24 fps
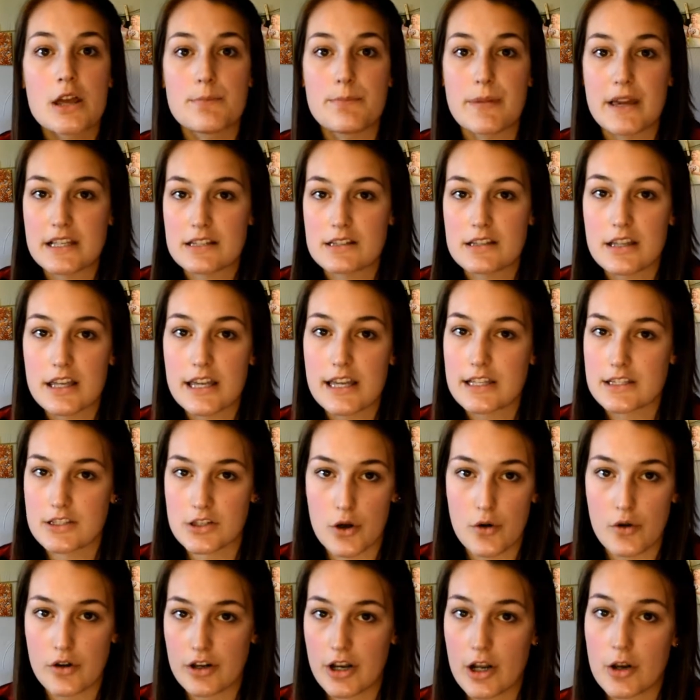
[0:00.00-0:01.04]
Basically, it's
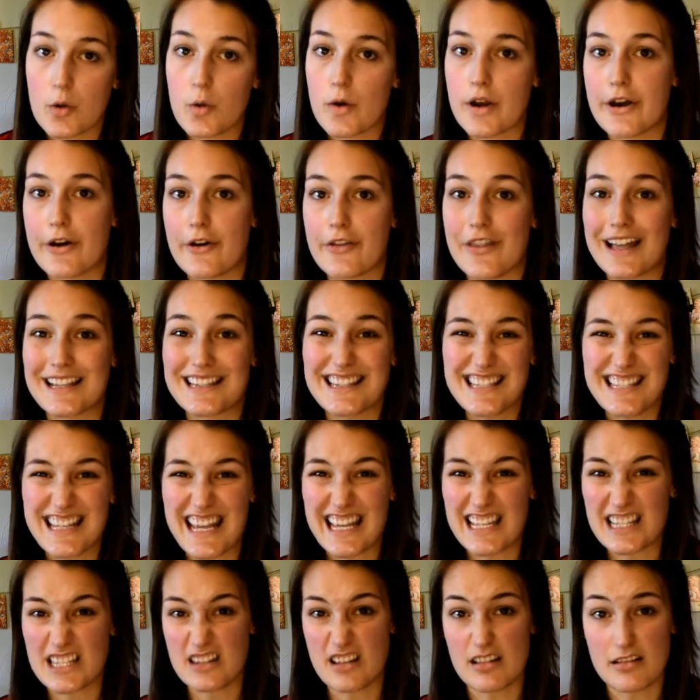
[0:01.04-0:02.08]
coconut oil that
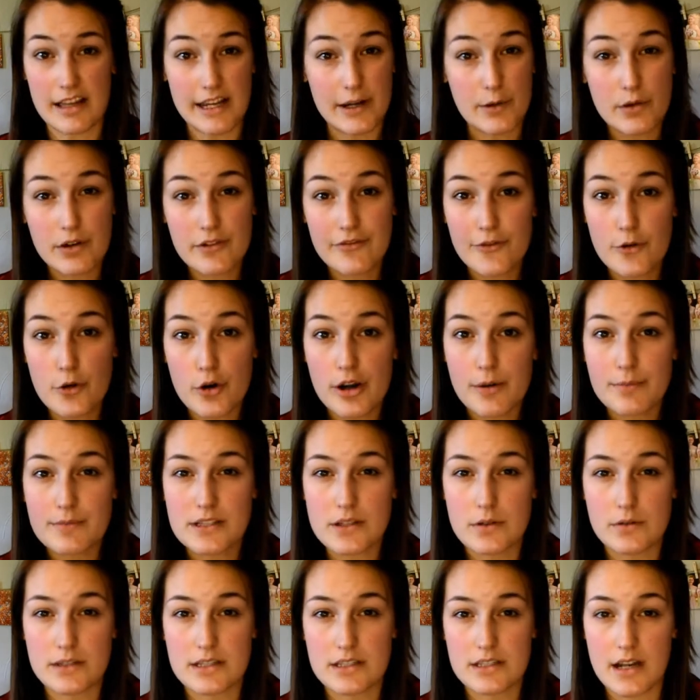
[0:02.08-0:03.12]
stays in the liquid form,
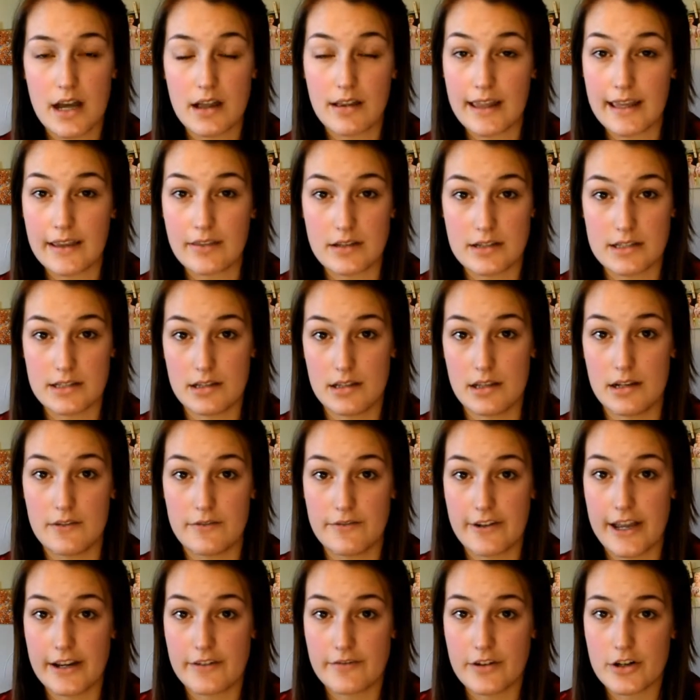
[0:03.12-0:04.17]
so it's not like the
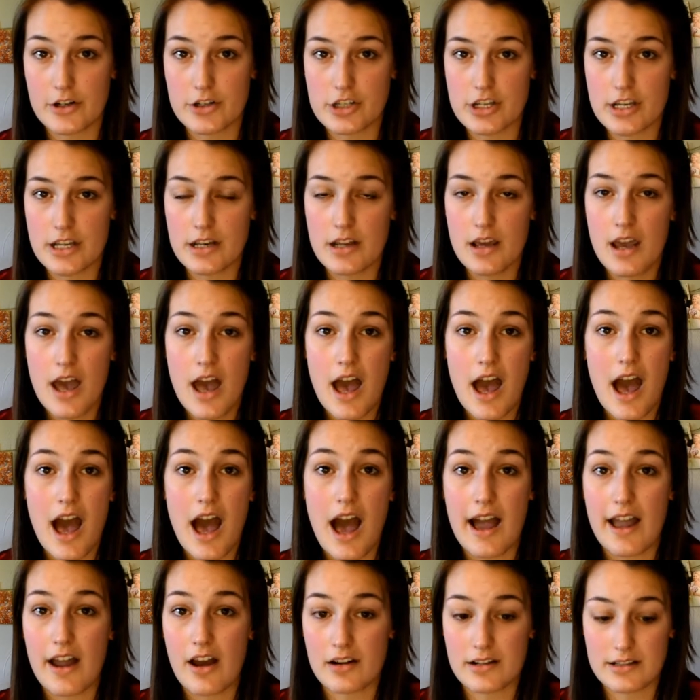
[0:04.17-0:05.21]
solidified version.
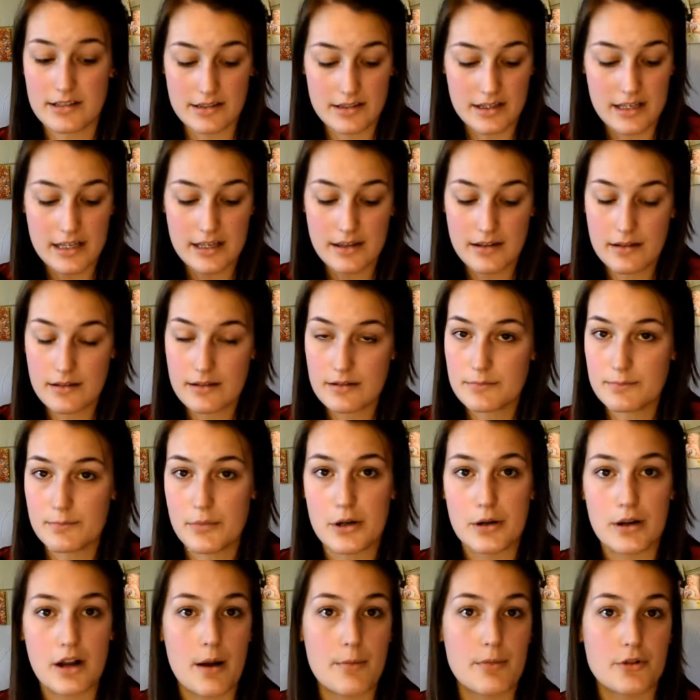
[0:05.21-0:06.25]
I honestly
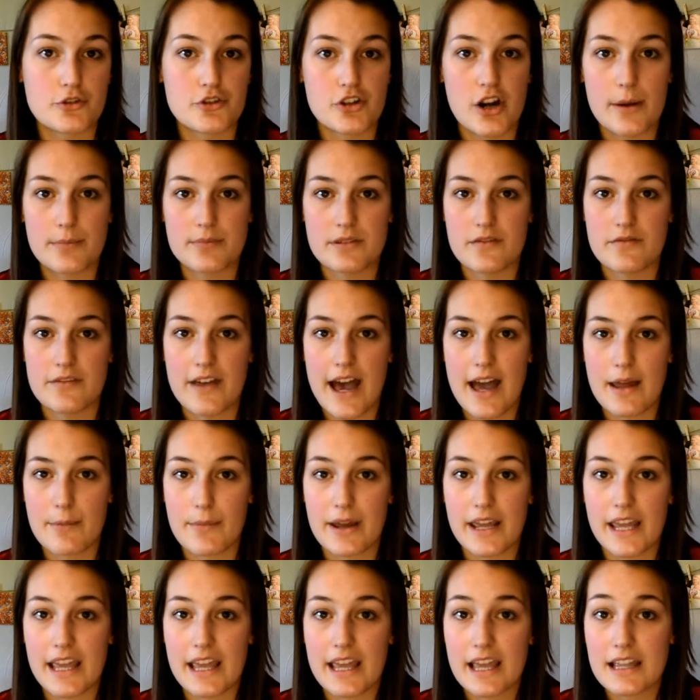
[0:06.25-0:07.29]
put a couple drops of that in
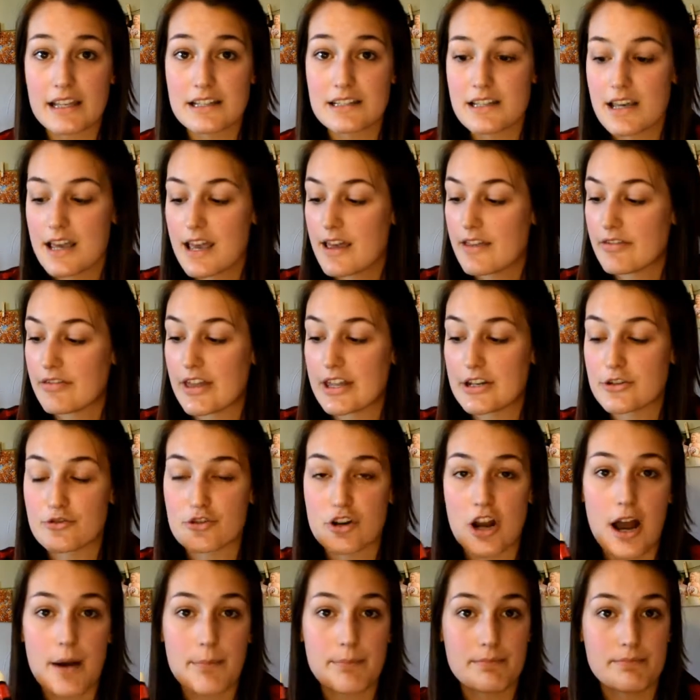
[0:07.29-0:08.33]
my hand, then
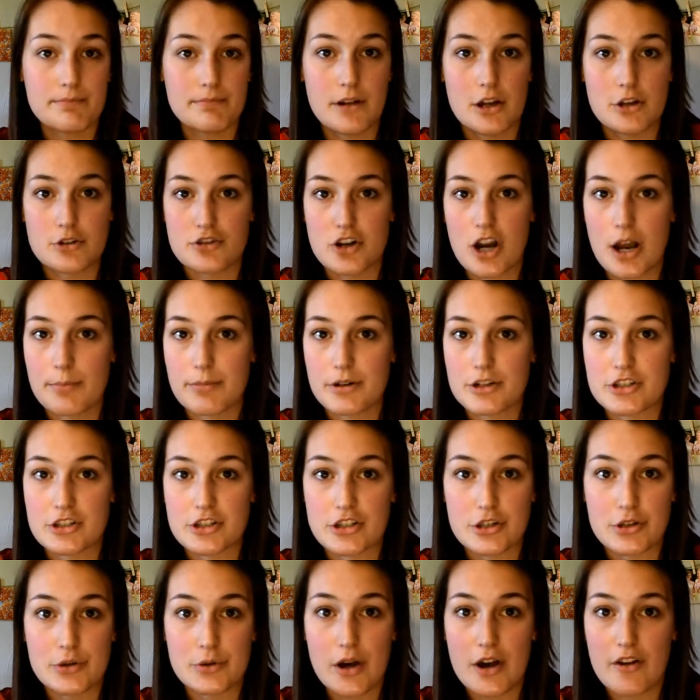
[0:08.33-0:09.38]
drop a drop or
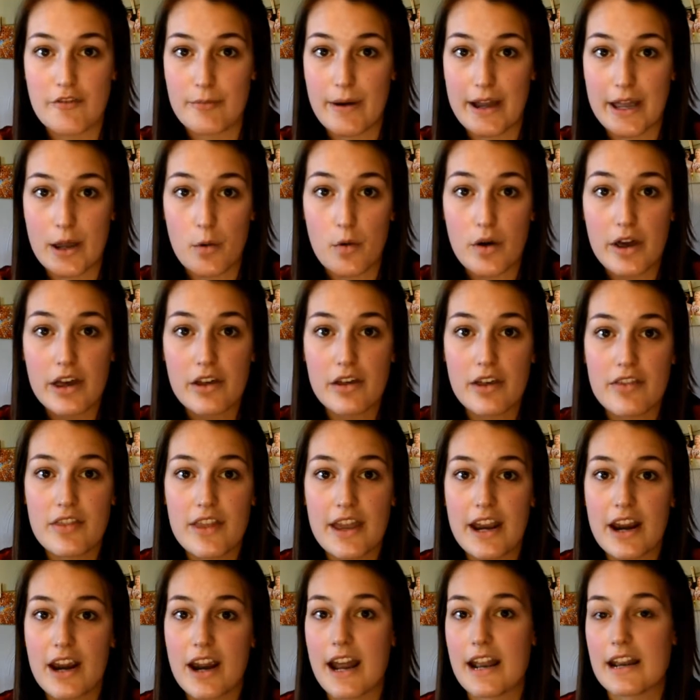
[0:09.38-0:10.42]
2 of my oil in
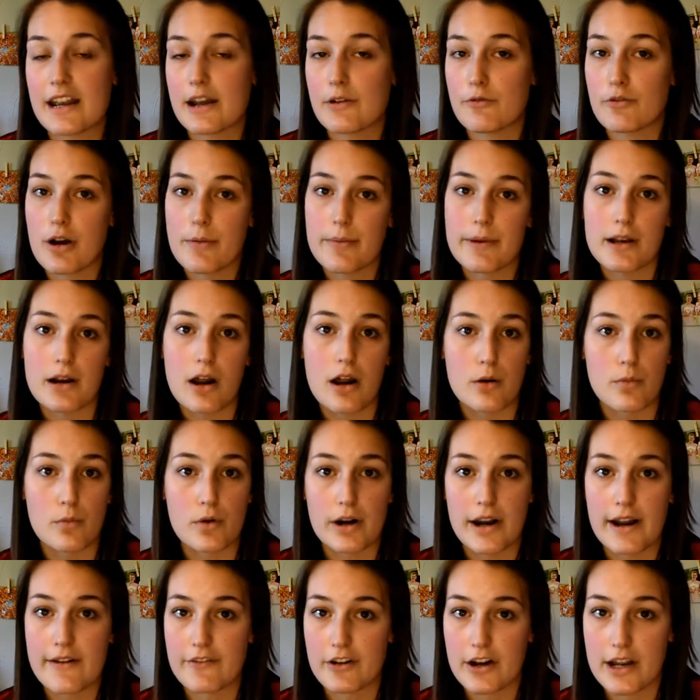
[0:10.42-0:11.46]
there, and I rub it on
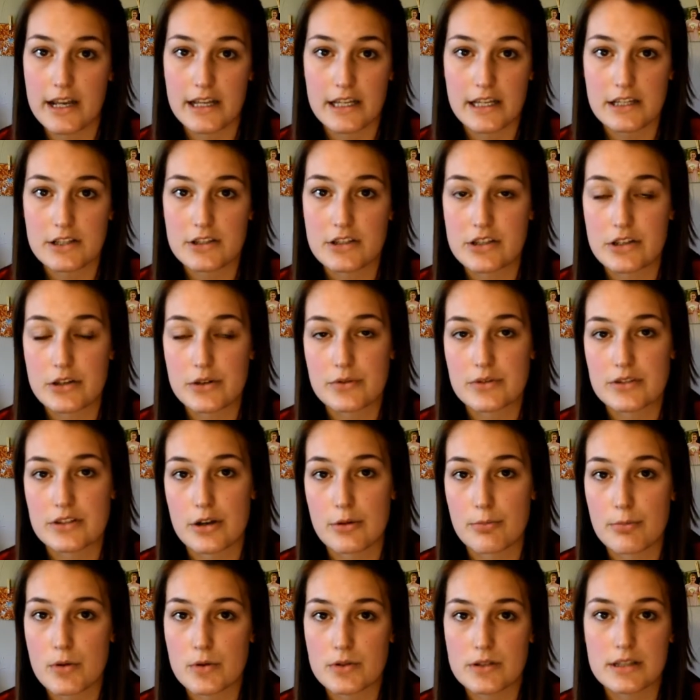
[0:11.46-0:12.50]
wherever I need to.
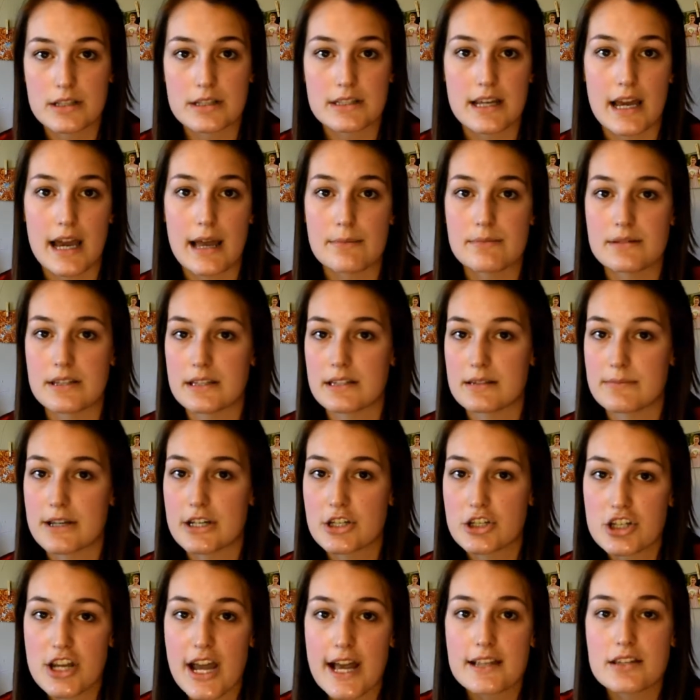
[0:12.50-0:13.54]
So most of the times it's
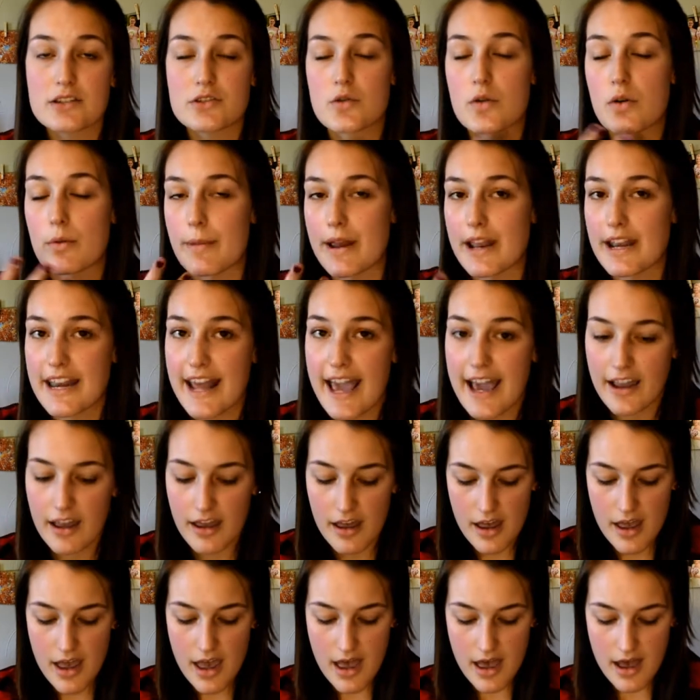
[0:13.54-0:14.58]
my chest or my neck,
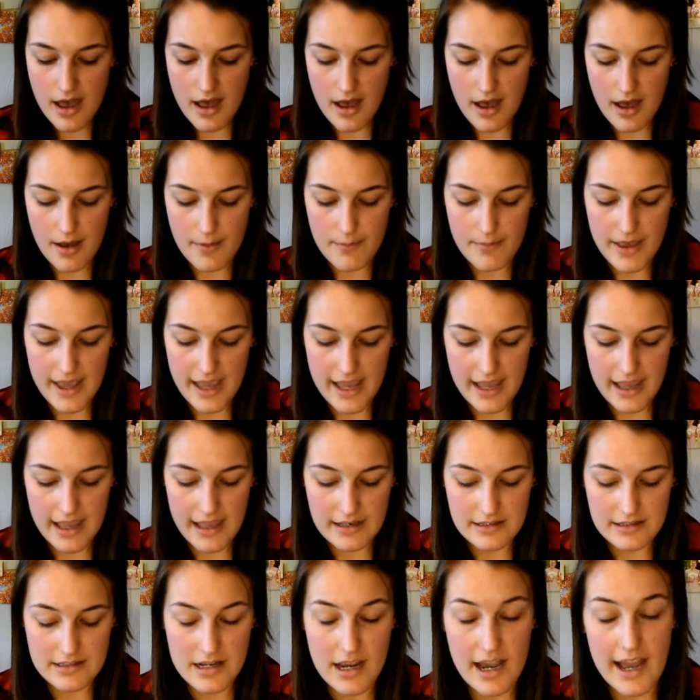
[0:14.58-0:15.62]

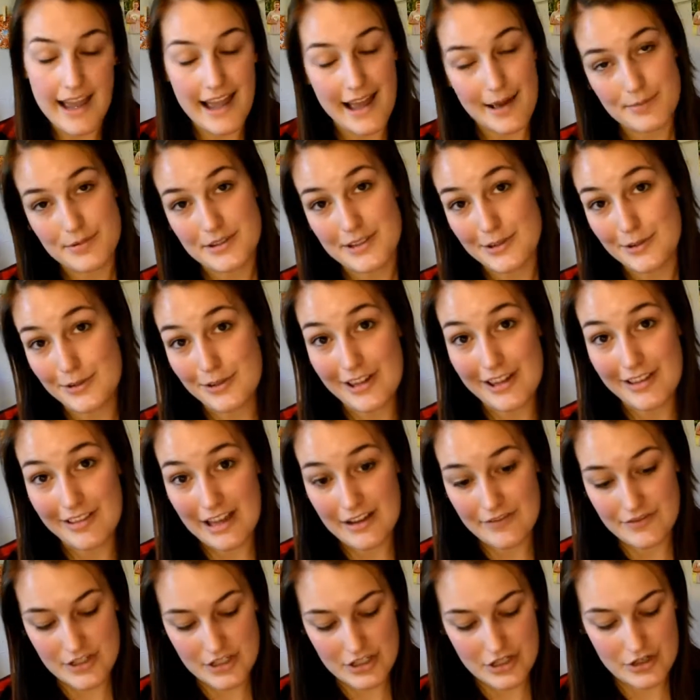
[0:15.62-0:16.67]
and I absolutely
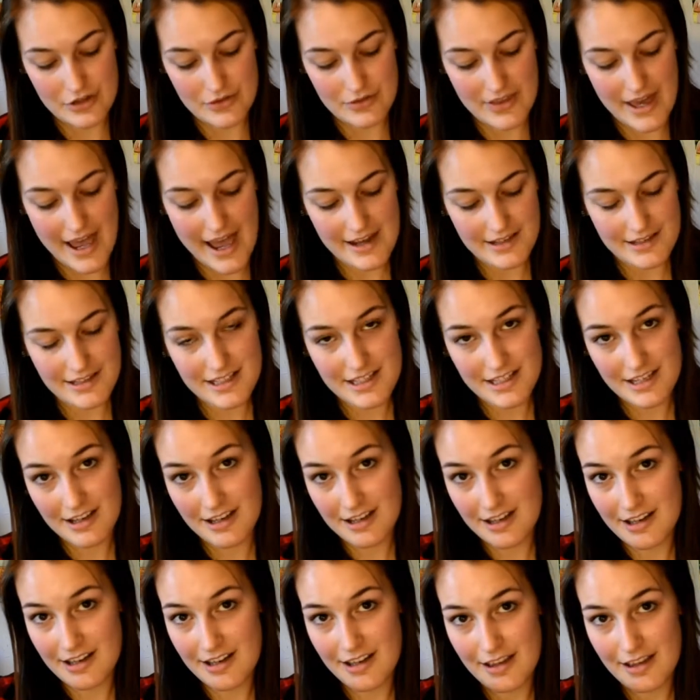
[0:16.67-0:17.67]
love to do that.